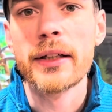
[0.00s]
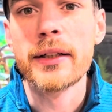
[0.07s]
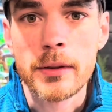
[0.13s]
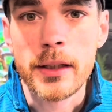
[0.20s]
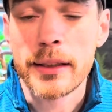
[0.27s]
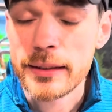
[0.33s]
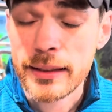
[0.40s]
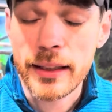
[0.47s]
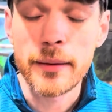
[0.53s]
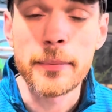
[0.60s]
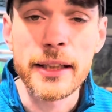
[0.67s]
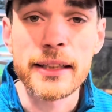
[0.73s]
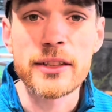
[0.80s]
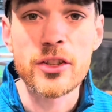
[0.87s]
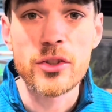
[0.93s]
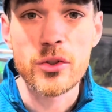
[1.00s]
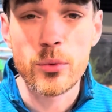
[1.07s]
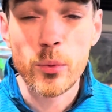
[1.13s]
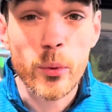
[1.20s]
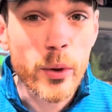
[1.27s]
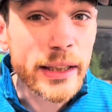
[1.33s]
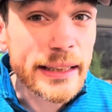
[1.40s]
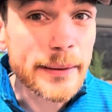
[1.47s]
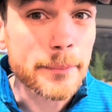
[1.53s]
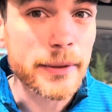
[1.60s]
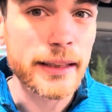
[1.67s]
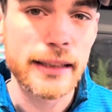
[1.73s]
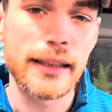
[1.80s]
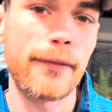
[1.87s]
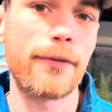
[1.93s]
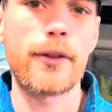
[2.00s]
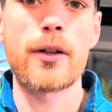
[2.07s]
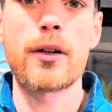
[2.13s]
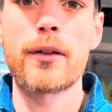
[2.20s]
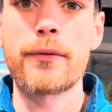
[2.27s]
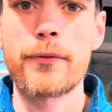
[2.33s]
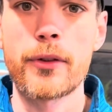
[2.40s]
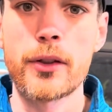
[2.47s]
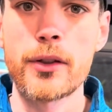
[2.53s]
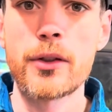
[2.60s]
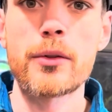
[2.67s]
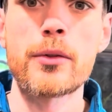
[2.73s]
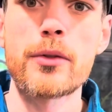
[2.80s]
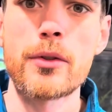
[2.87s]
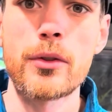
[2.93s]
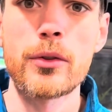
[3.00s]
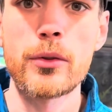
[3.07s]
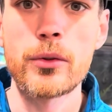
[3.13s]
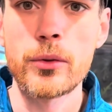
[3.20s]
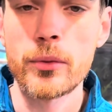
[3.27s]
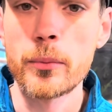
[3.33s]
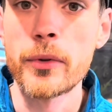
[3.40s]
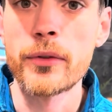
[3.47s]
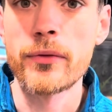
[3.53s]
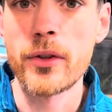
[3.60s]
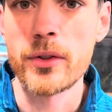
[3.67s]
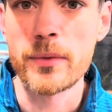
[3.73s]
it's going to be extremely difficult for you to move those